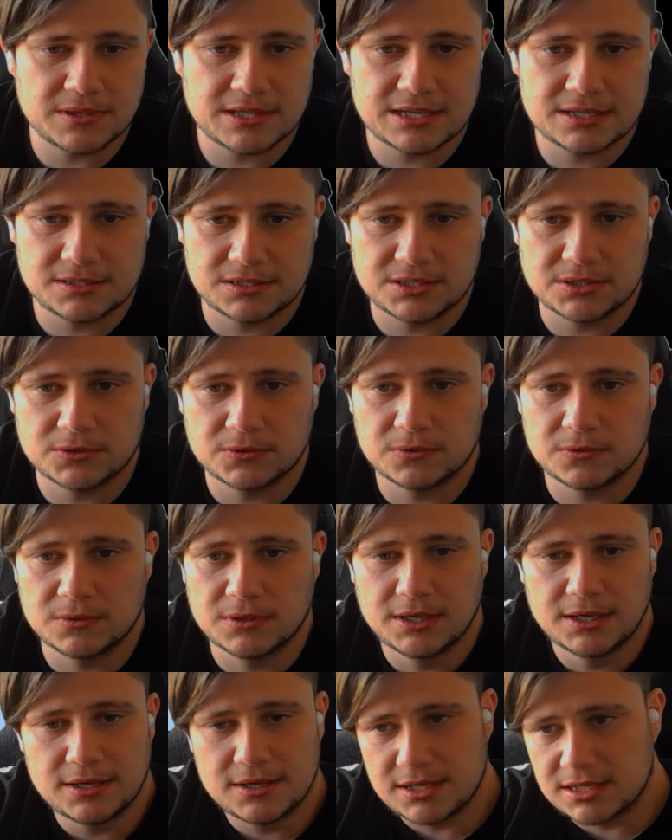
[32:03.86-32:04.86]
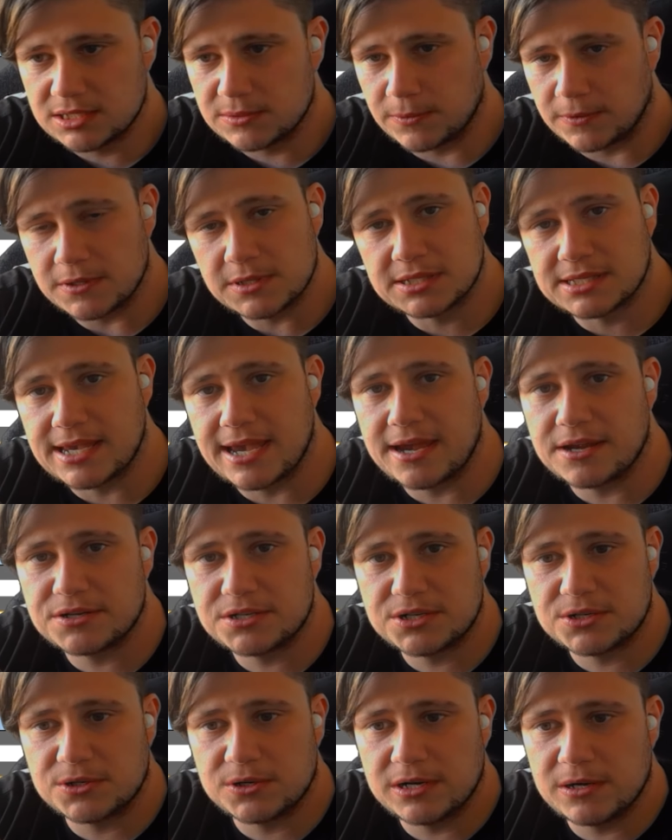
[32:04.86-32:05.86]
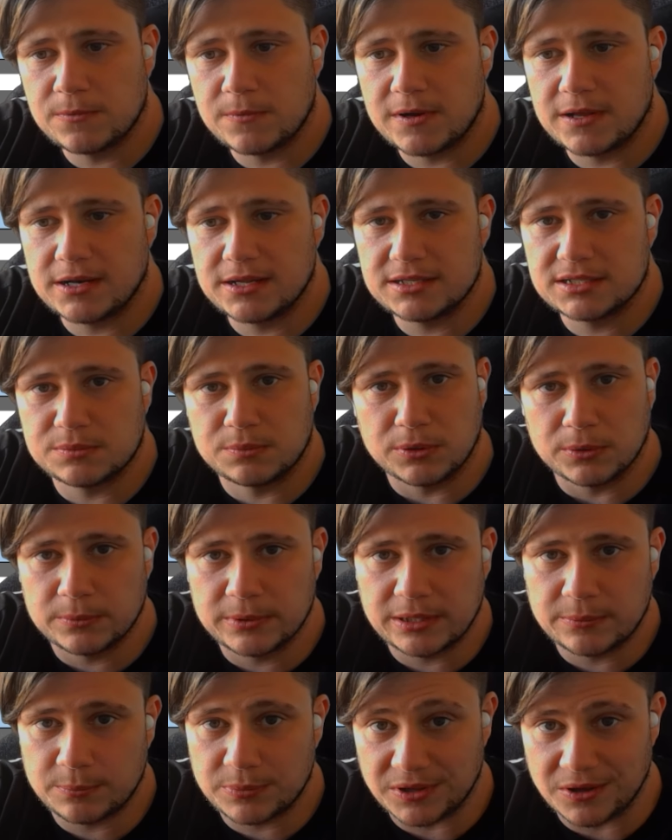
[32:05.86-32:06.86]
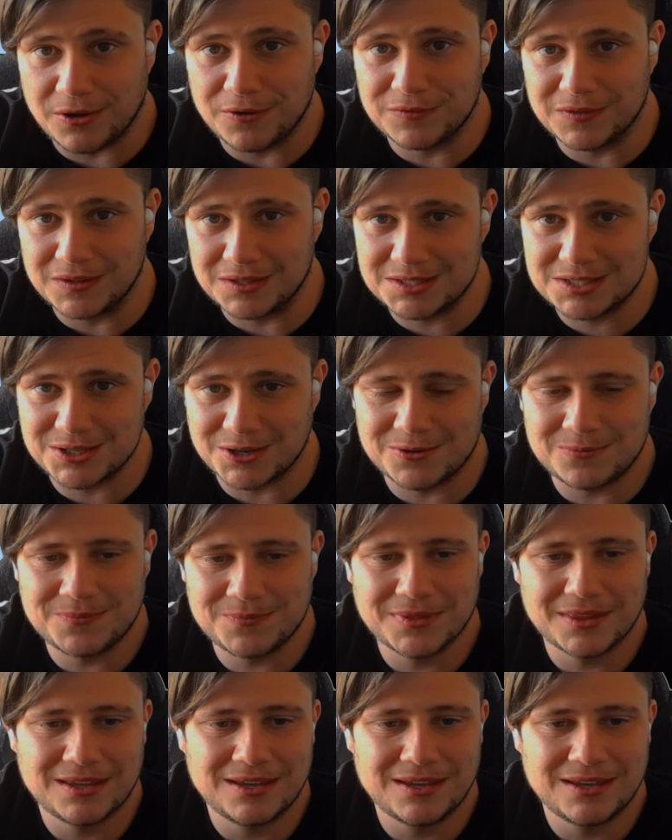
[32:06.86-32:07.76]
on there too. To be honest, the hatchery one is probably a bit over the top,